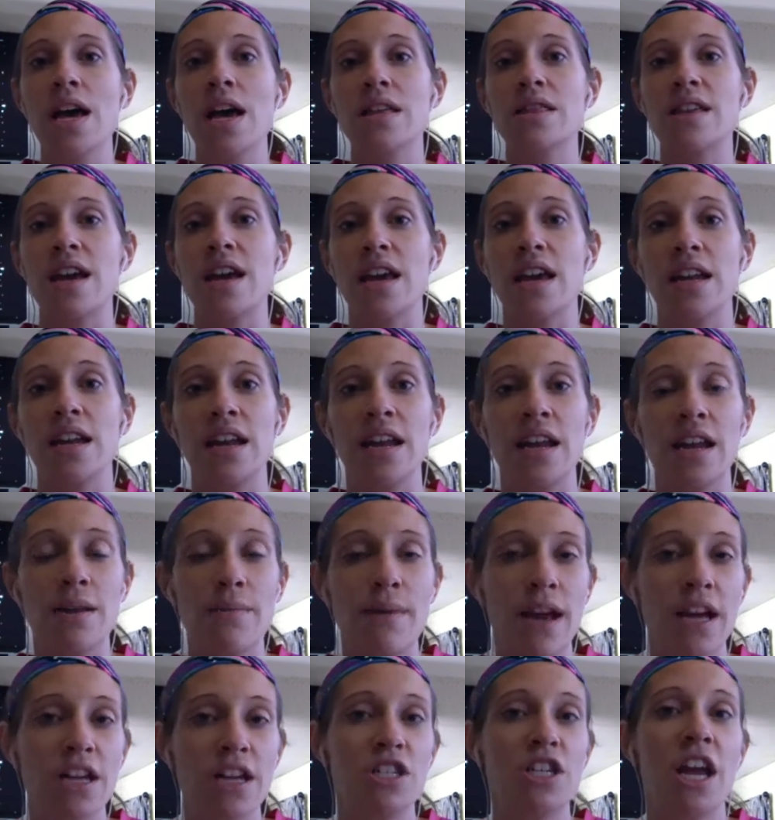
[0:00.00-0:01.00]
that he needed to
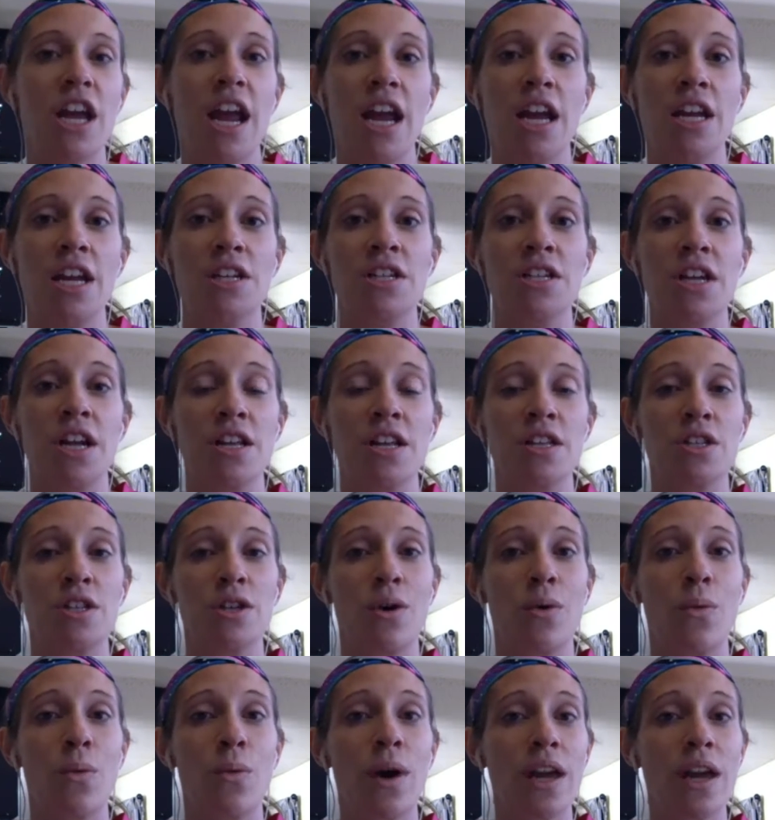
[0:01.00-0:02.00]
make a change. And
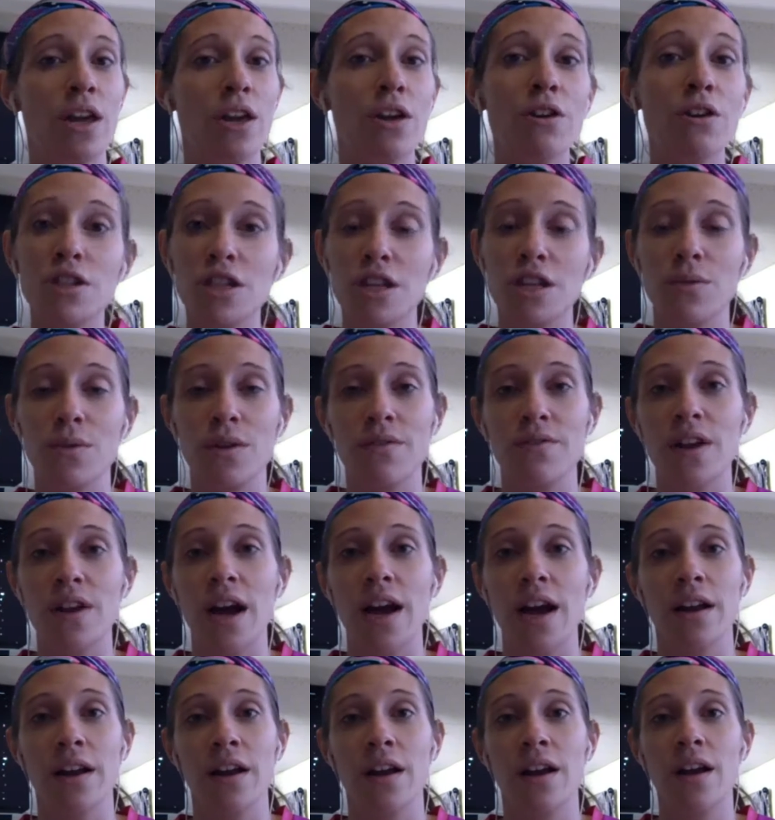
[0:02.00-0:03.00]
so what he usually would have
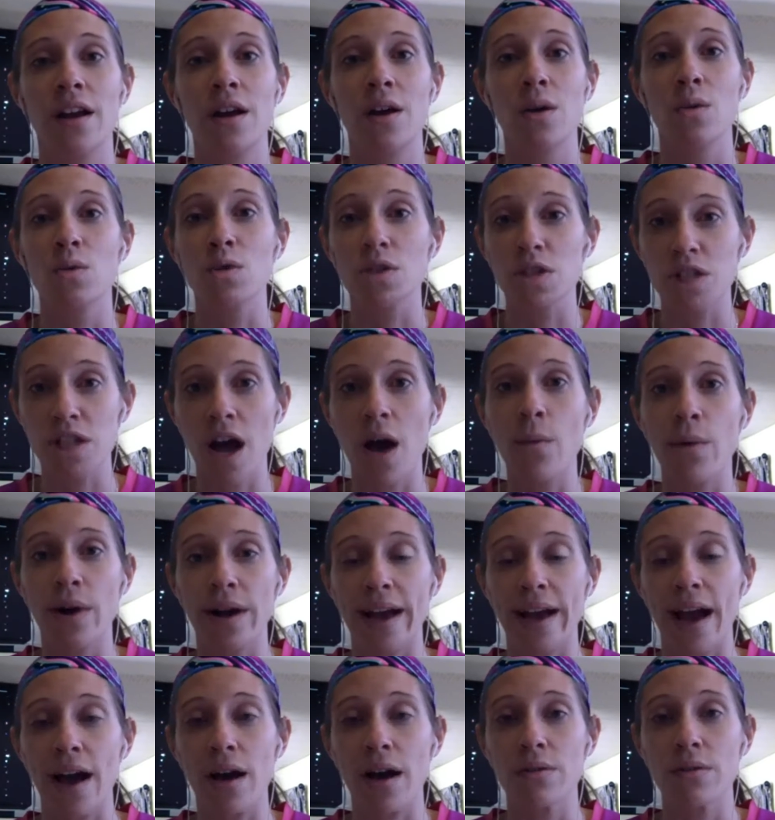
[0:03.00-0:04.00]
done was not work
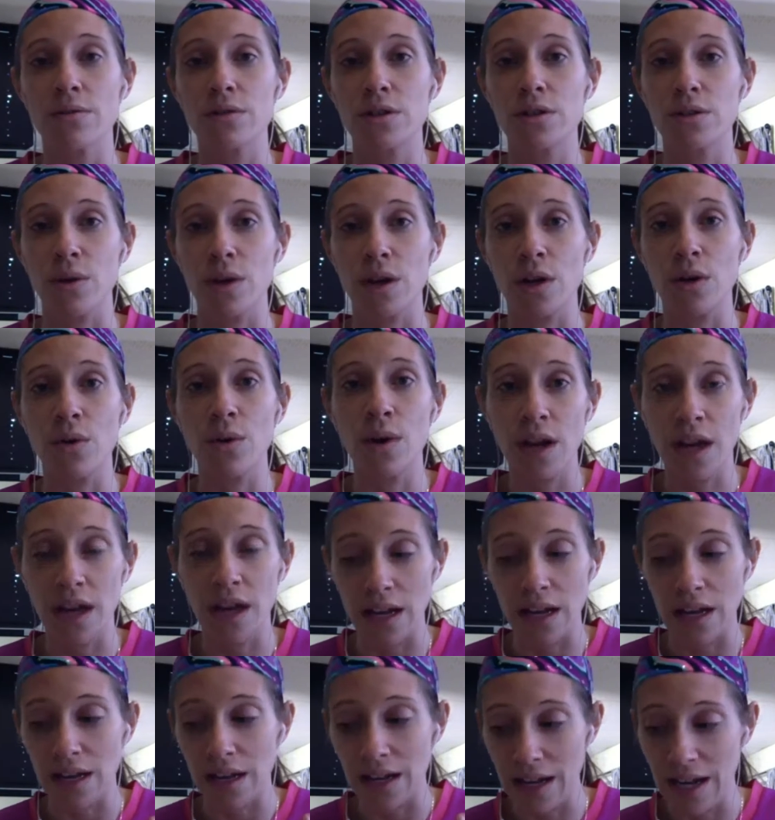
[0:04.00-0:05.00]
out. So he knew
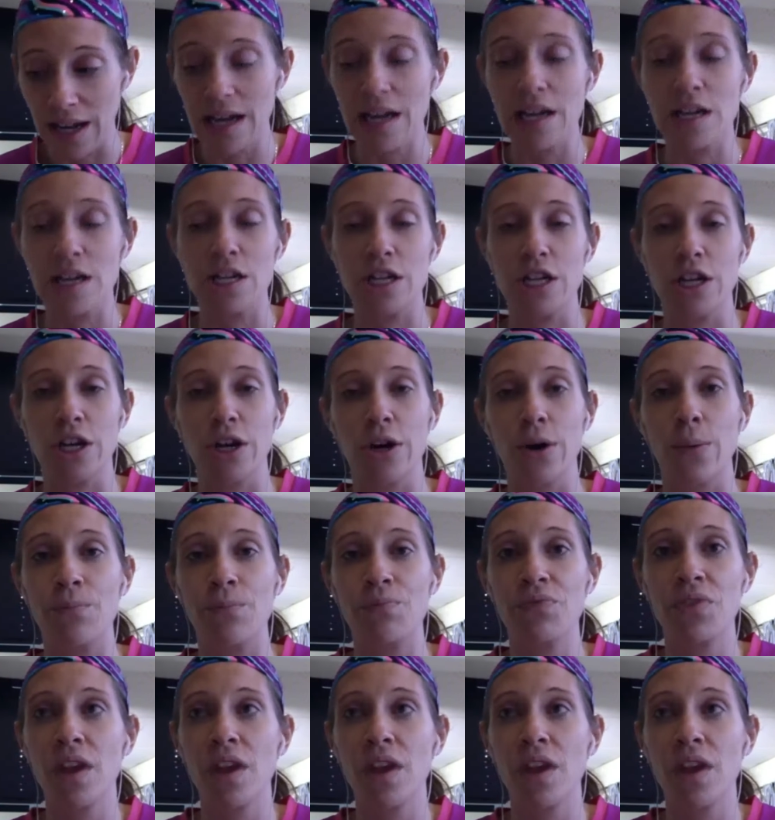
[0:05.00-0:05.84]
he needed to.